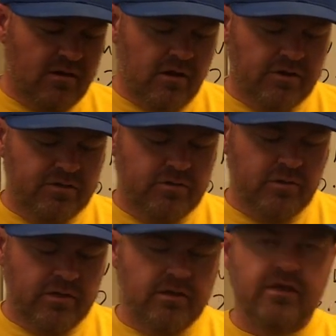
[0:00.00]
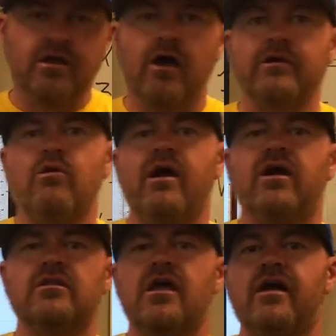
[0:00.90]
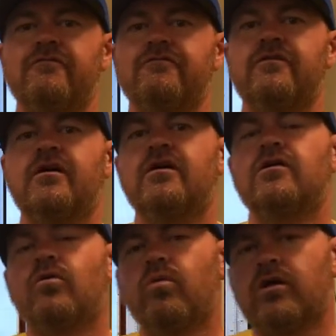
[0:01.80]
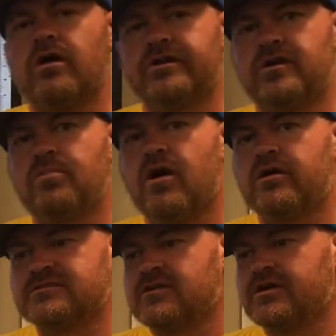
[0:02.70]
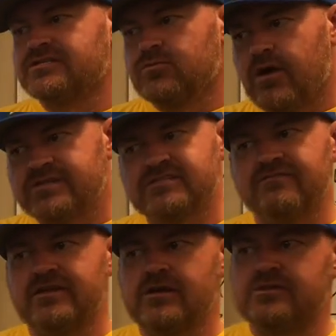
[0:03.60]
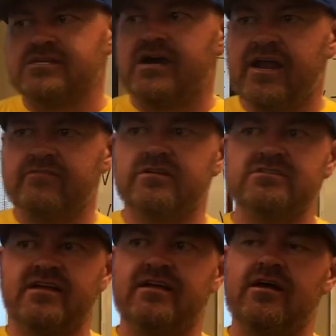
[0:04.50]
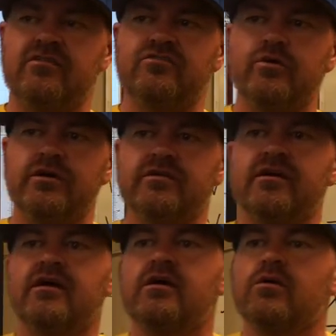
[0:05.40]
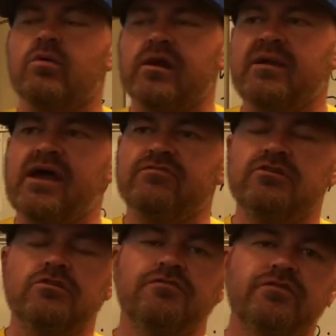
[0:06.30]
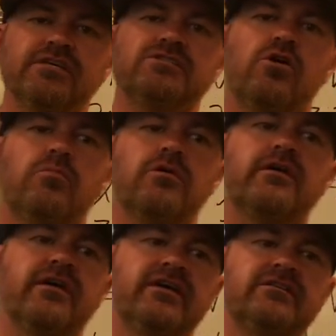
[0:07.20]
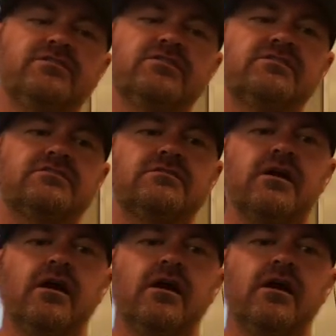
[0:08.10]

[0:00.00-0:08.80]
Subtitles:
on you and not require a lot of work on your part as long as you watch the videos and kind of understand how to do it. What I'm going to have you do for this homework is just